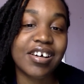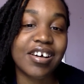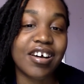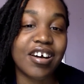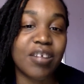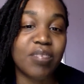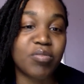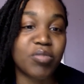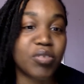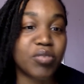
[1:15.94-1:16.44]

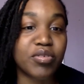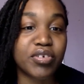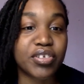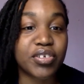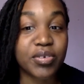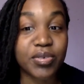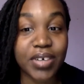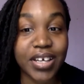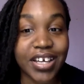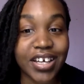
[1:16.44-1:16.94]
um, what we're
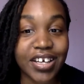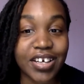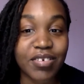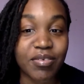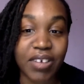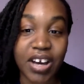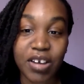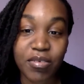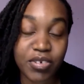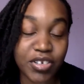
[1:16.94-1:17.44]
doing,
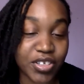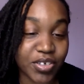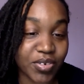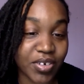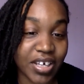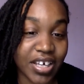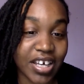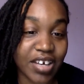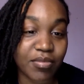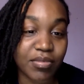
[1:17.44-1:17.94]
why we're
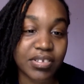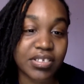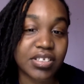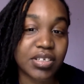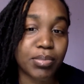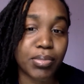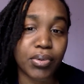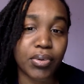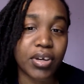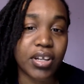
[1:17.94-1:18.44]
doing it, what's
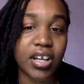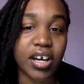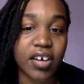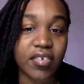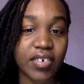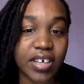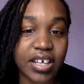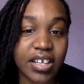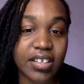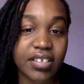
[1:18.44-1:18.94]
the point of it.